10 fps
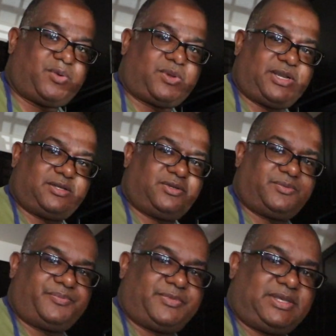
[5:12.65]
what I do
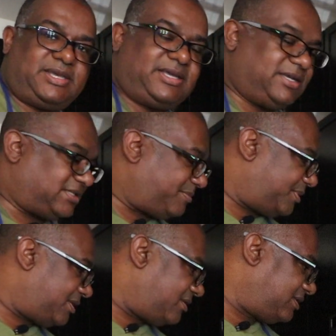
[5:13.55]
is I
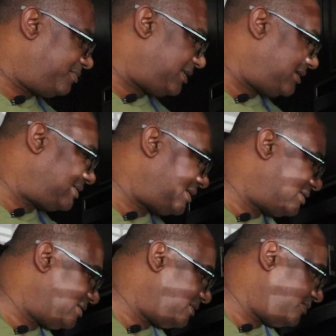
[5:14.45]
put it on the plancha,
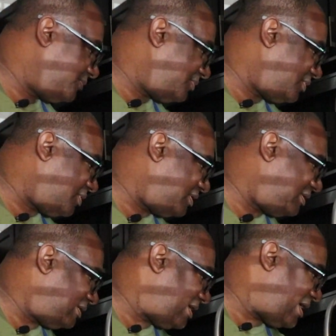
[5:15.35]
on
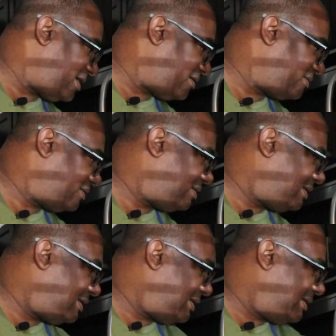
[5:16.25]
the iron,
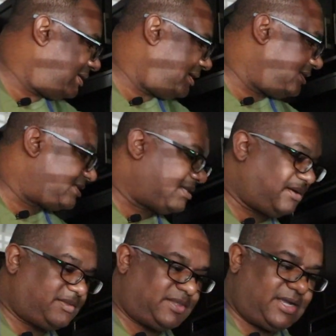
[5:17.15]
and
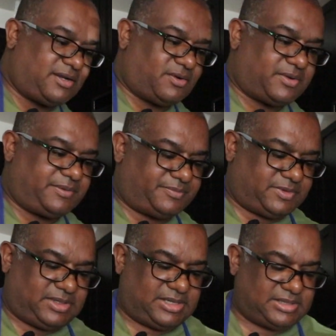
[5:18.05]
start that going,
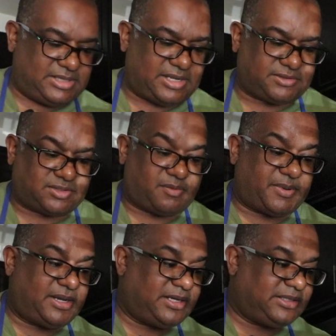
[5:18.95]
and then I'll start
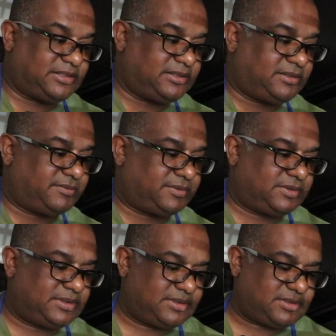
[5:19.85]
my onion,
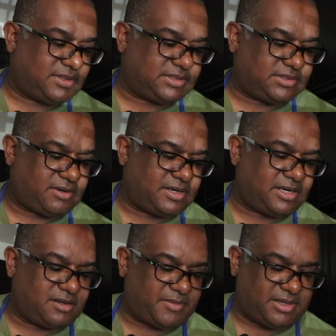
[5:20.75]
start
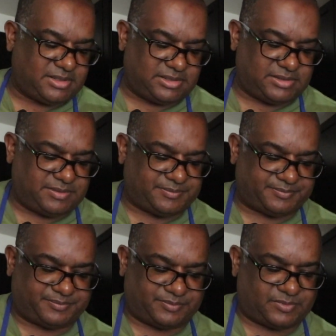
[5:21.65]
cutting up my onion.
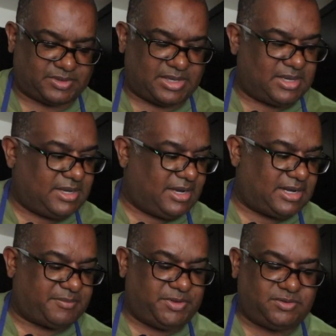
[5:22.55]
And
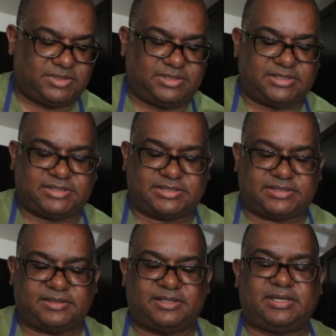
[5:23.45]
I'm using
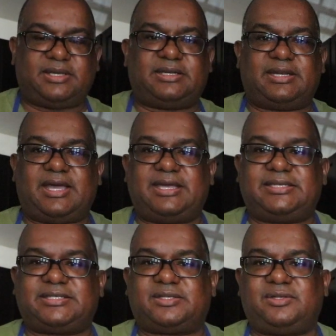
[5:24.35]
this
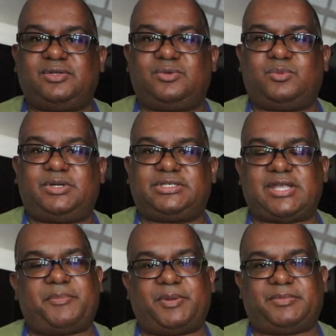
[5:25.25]
nice new wood
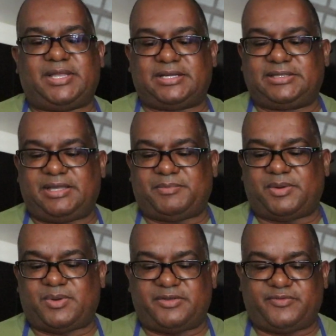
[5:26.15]
chopping block that my
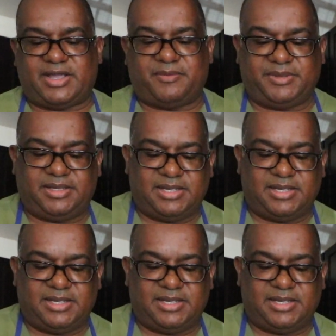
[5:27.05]
wife got me,